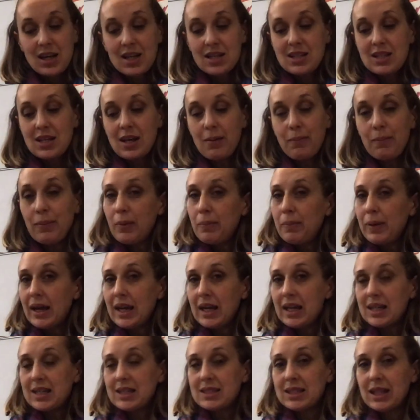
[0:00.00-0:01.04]
Tempera
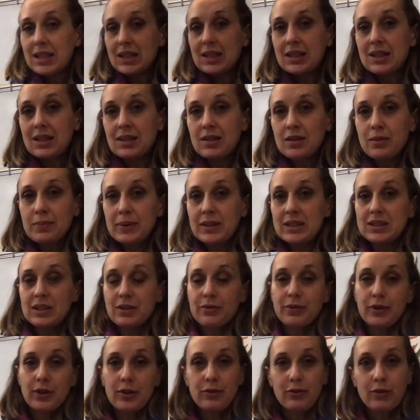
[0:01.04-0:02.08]
paint is a little bit
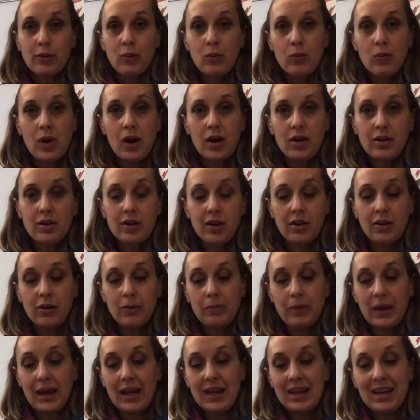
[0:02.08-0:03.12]
different from watercolor
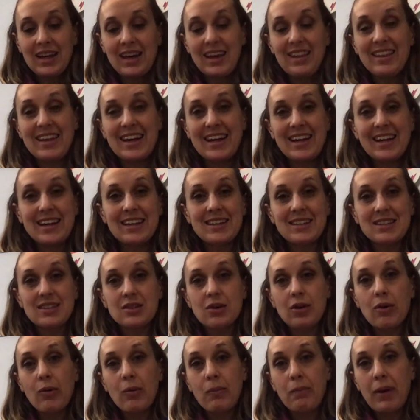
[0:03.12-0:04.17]
paint in that it is
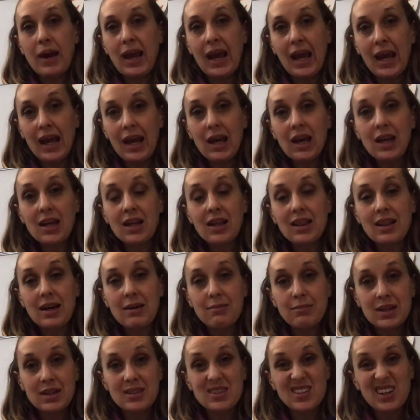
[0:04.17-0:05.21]
opaque. That
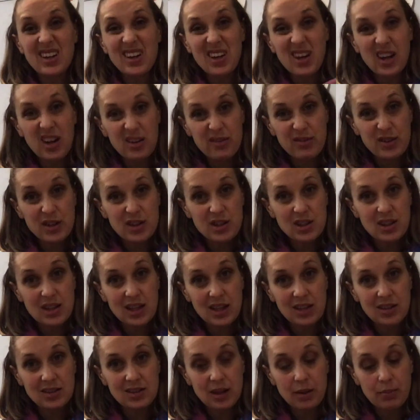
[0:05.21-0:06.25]
means it covers
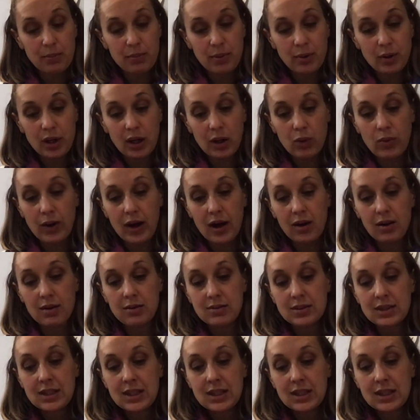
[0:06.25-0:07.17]
things up pretty well.